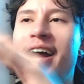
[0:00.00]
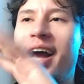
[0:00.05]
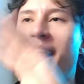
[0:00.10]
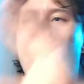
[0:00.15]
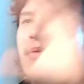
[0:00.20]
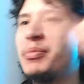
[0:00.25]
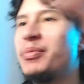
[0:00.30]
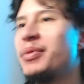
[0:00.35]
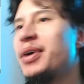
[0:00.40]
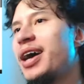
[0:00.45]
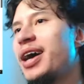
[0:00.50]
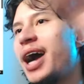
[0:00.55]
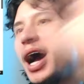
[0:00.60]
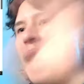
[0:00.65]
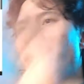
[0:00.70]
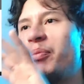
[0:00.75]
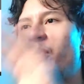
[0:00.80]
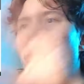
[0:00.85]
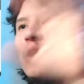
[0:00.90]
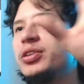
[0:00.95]
I'm,
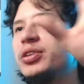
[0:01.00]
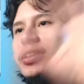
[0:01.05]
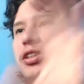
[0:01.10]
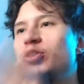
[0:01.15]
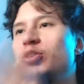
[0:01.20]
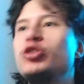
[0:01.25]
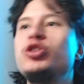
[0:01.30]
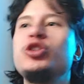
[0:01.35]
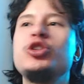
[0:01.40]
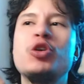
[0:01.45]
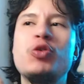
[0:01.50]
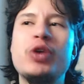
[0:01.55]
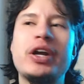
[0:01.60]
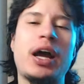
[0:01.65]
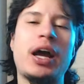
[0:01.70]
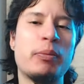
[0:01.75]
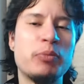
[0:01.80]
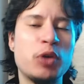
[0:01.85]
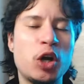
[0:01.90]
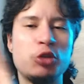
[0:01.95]
I'm all, you, you know what?
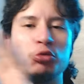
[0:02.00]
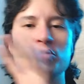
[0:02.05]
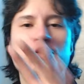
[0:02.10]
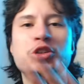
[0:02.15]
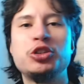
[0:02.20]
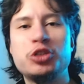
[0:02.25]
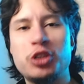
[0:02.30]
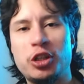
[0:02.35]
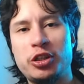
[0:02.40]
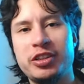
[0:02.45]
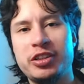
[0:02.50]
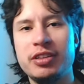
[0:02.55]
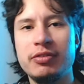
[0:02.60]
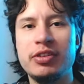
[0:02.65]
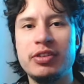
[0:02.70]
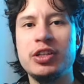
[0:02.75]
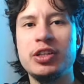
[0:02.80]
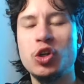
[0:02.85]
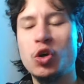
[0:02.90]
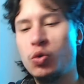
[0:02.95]
I'm not restarting the
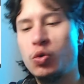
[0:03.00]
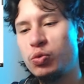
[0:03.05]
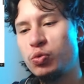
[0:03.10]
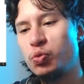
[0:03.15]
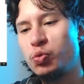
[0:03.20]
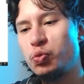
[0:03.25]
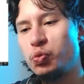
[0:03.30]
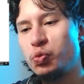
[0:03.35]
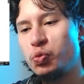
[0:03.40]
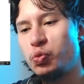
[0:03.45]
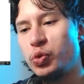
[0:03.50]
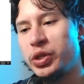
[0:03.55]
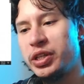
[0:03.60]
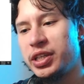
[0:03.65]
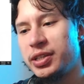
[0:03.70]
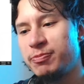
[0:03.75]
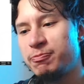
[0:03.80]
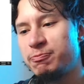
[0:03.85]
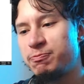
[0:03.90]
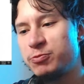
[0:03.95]
video.
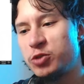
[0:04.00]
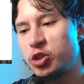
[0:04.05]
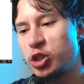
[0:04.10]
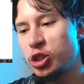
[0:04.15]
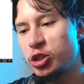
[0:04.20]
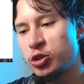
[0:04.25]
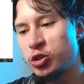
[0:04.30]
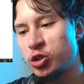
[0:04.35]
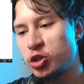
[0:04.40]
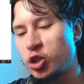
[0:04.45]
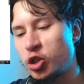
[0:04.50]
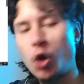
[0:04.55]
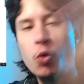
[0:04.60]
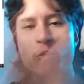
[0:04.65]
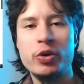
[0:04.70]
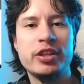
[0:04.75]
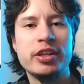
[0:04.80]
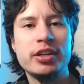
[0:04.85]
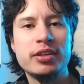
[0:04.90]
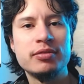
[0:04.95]
We just go
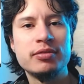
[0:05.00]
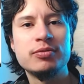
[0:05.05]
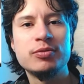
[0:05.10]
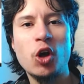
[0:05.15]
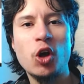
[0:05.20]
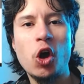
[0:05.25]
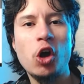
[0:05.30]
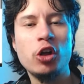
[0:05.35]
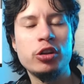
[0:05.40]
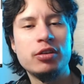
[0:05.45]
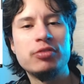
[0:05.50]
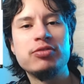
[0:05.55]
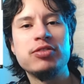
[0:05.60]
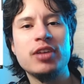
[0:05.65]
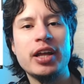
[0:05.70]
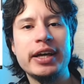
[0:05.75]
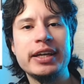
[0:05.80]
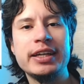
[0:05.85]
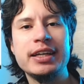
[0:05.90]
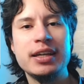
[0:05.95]
with it. On the
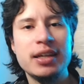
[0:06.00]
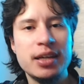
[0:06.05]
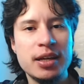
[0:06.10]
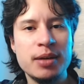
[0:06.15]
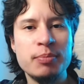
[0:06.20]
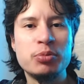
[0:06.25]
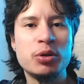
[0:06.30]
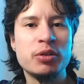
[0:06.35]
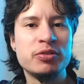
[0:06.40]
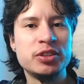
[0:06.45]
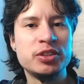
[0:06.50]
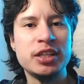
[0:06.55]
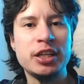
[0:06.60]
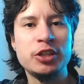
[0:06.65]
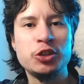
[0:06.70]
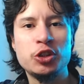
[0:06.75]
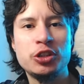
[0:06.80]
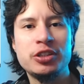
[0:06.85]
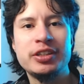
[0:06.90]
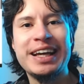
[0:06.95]
fly,
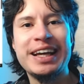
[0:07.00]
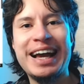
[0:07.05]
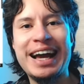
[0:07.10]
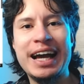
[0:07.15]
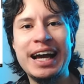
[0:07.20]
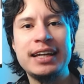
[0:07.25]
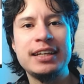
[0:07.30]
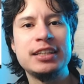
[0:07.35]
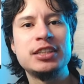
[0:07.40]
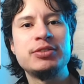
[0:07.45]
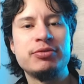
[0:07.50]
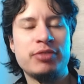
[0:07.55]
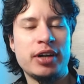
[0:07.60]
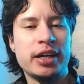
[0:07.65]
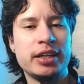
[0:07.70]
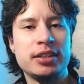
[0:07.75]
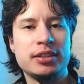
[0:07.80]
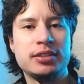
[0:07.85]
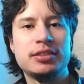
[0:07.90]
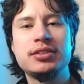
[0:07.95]
improvisation at its
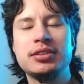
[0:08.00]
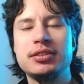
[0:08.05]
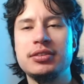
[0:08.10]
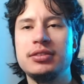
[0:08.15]
finest.